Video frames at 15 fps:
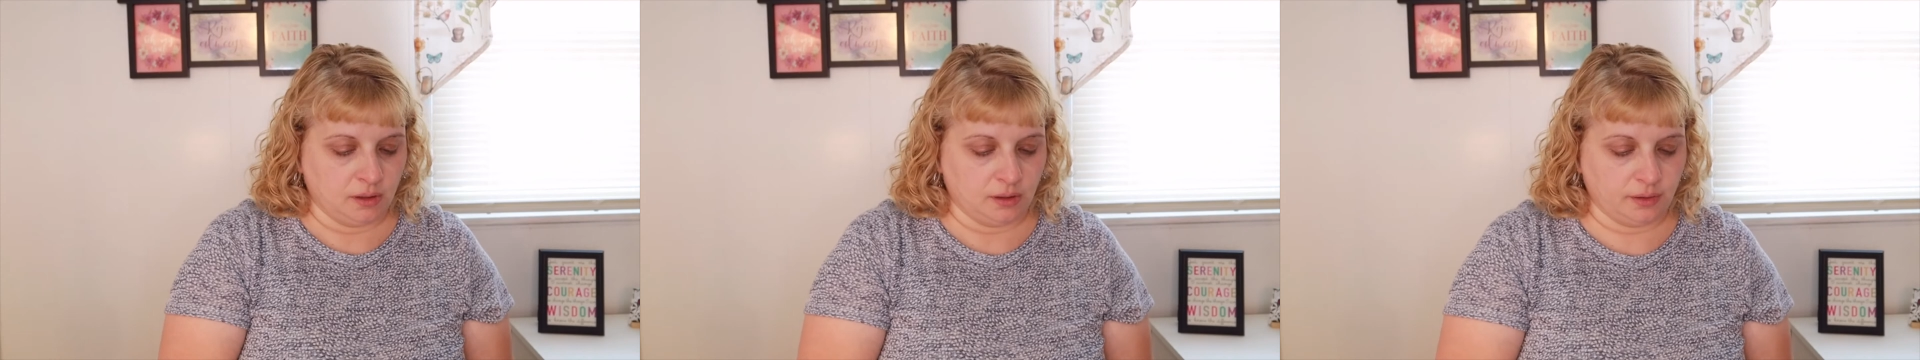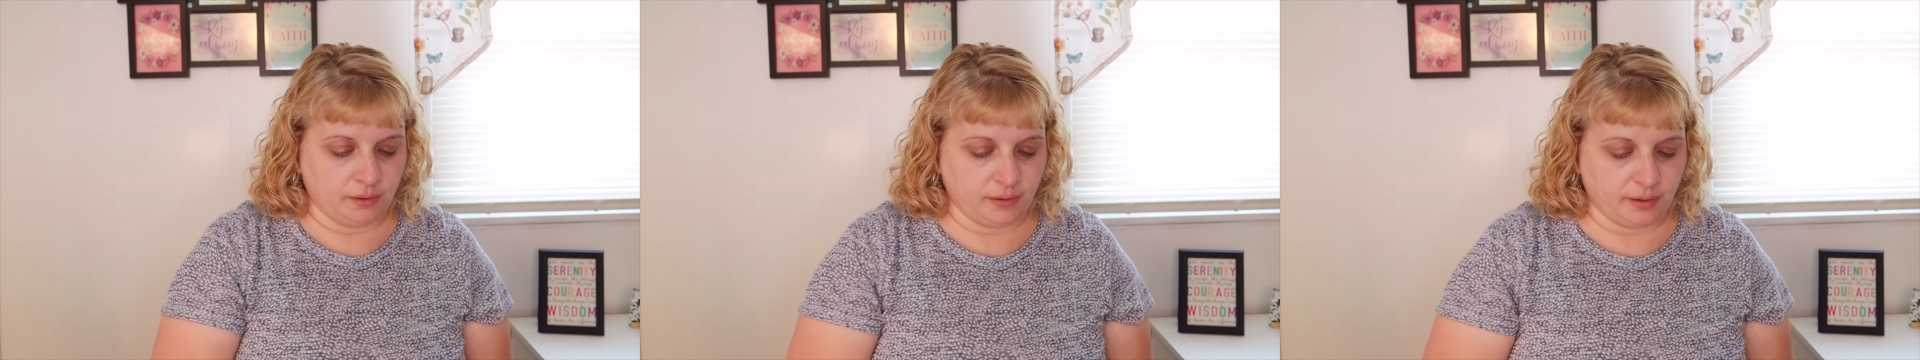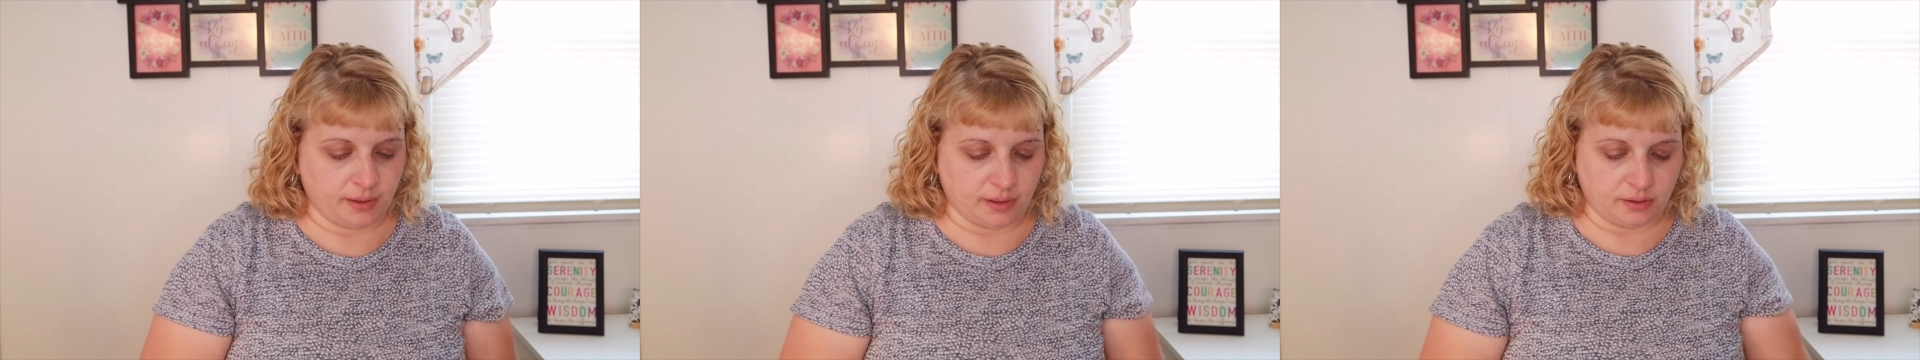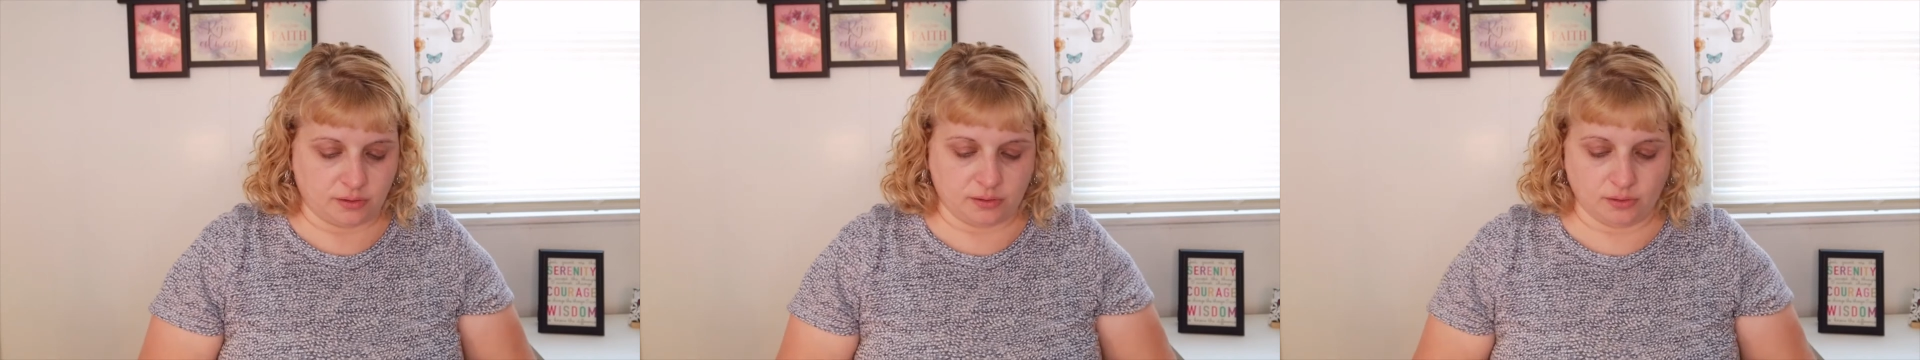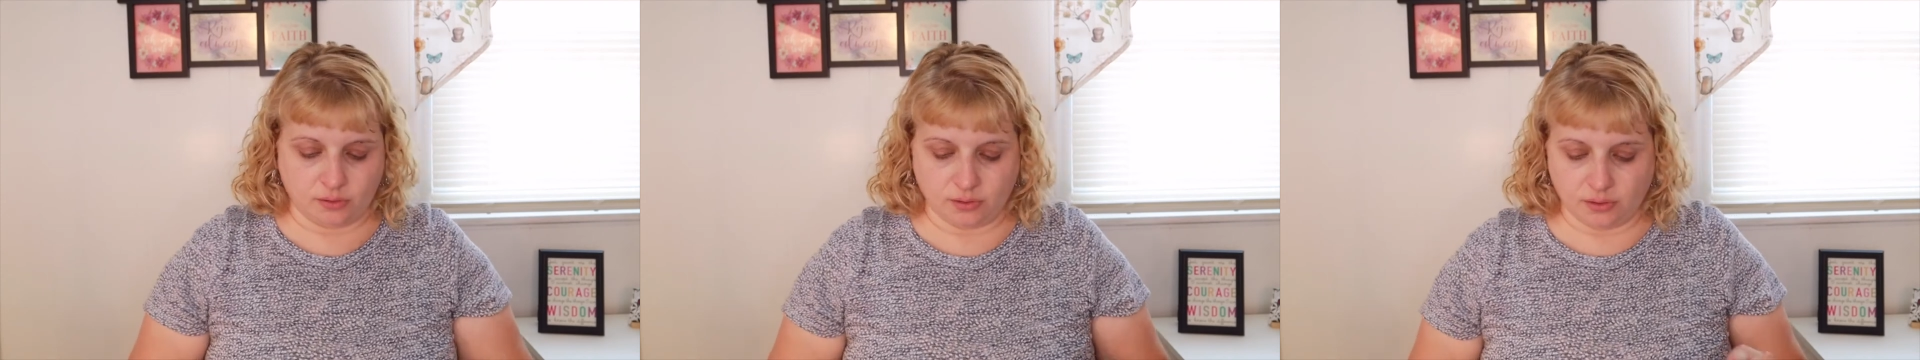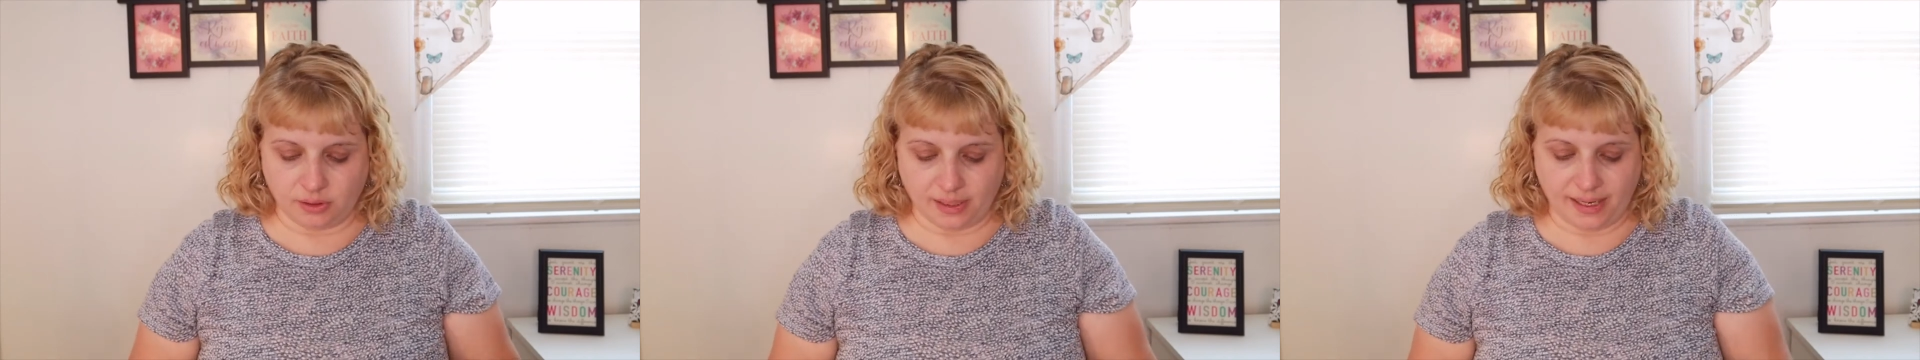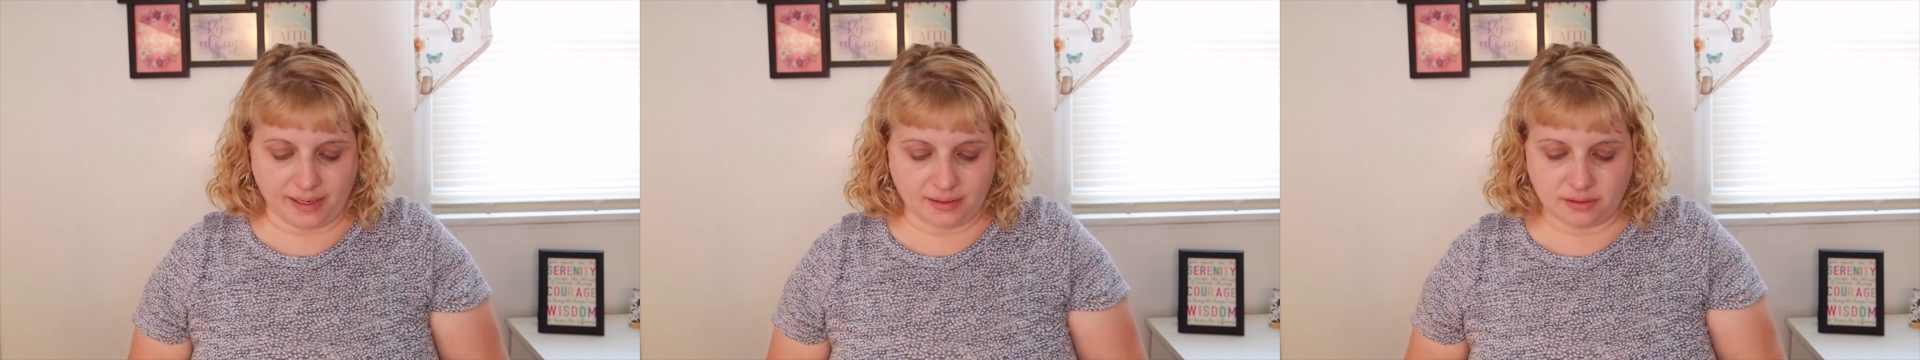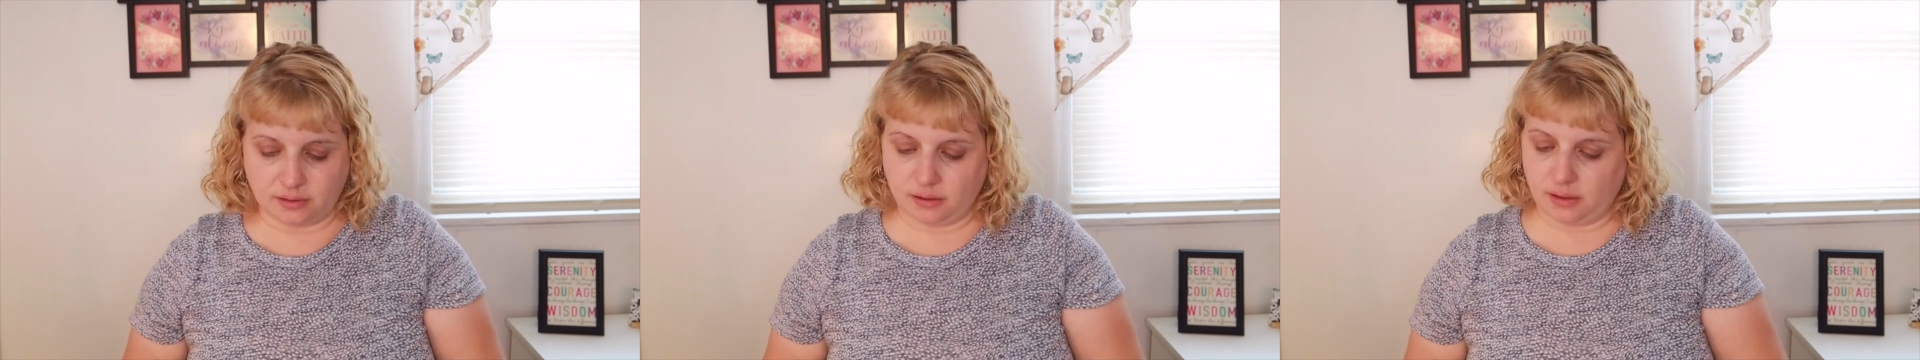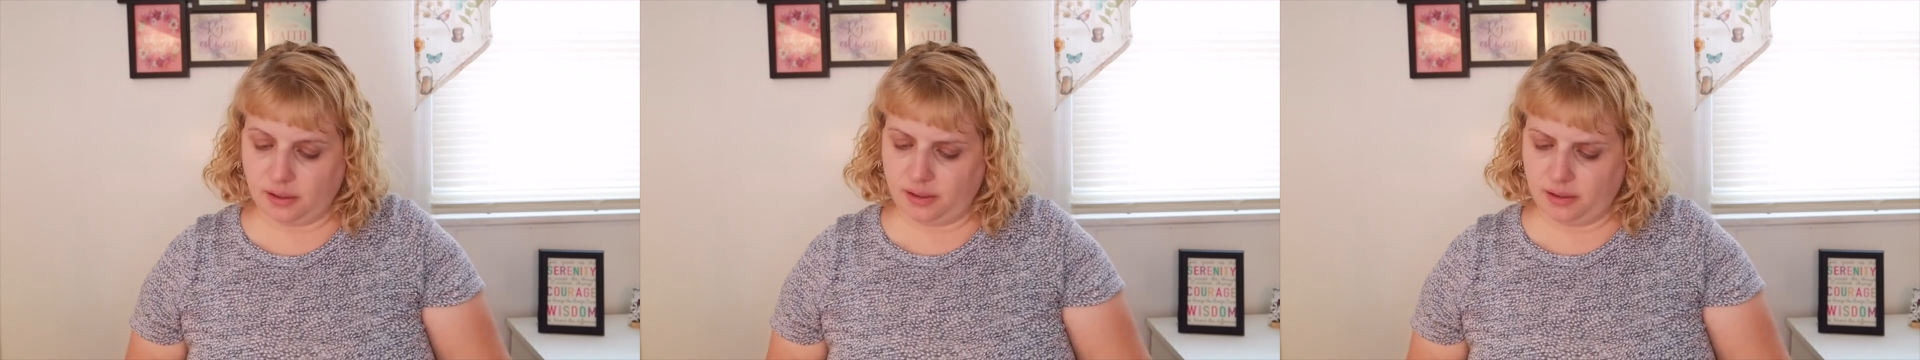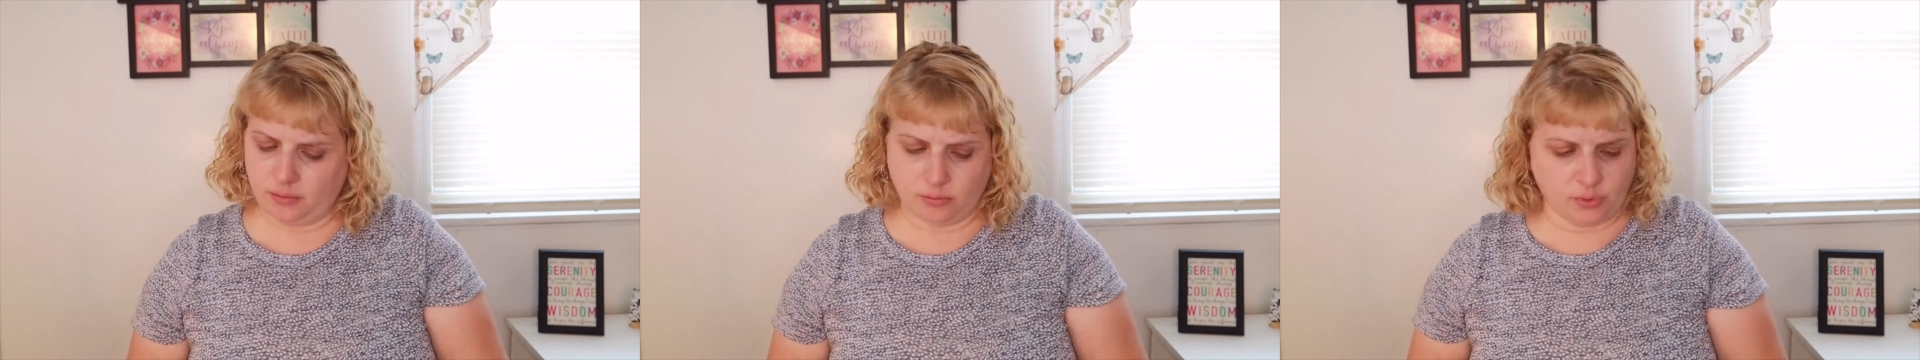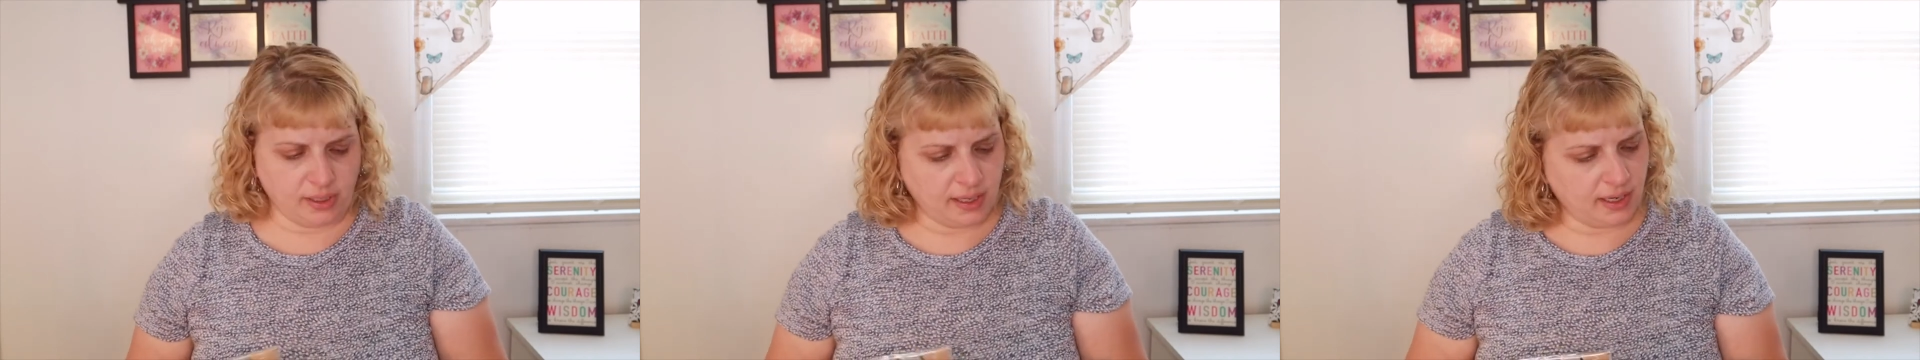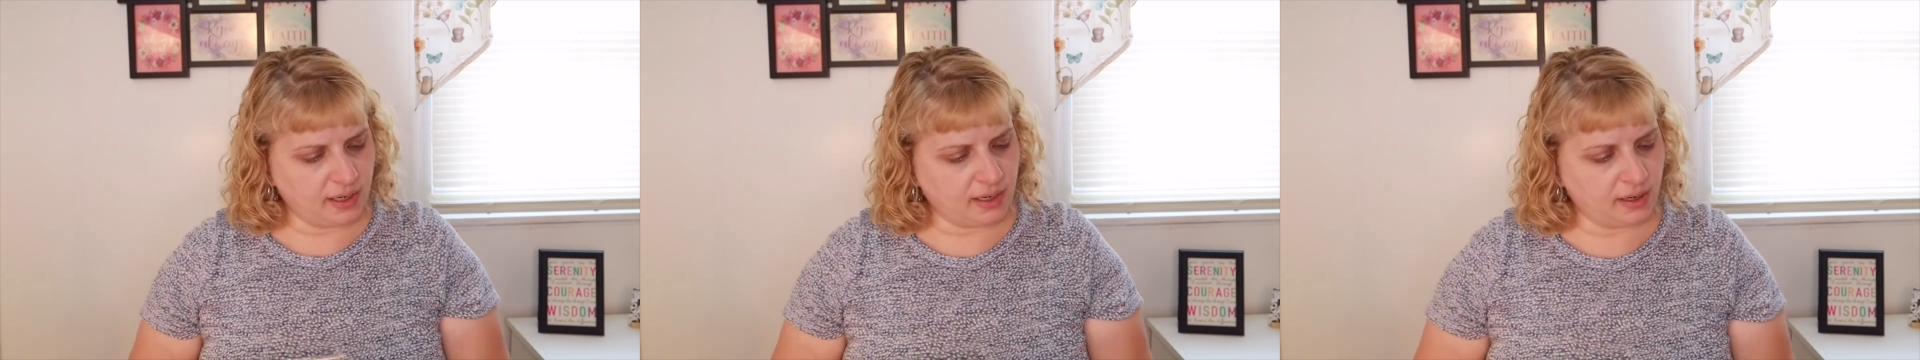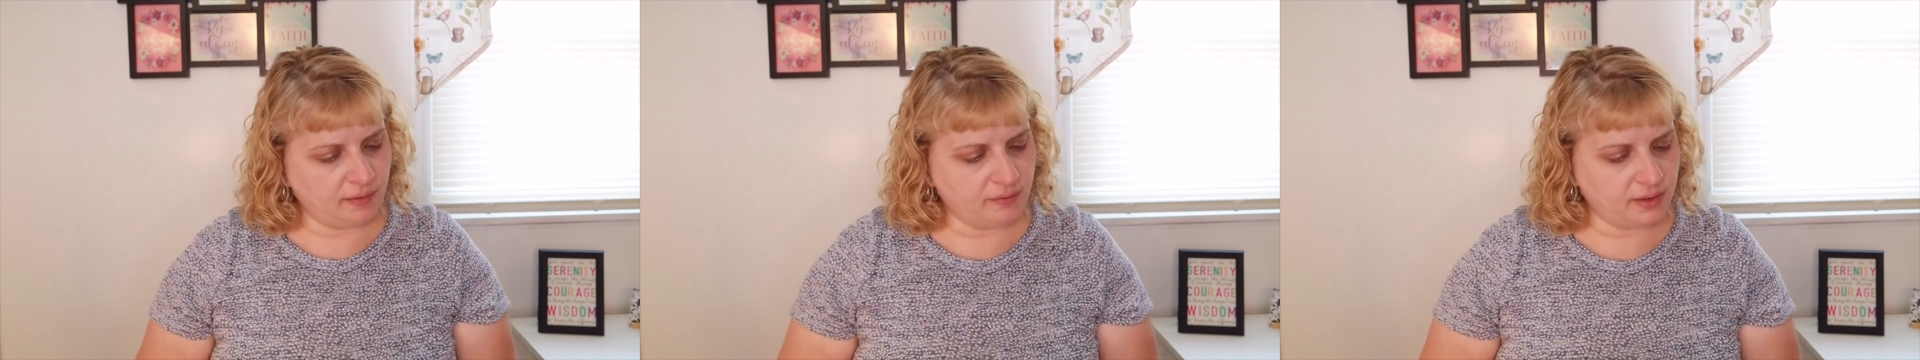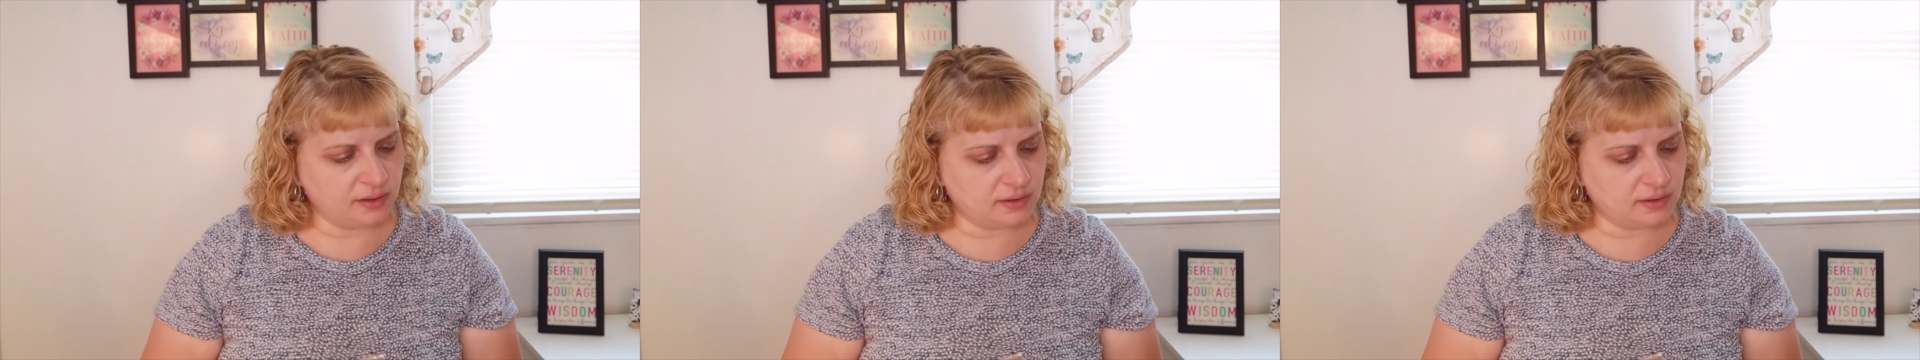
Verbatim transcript: All right, so the last item we have,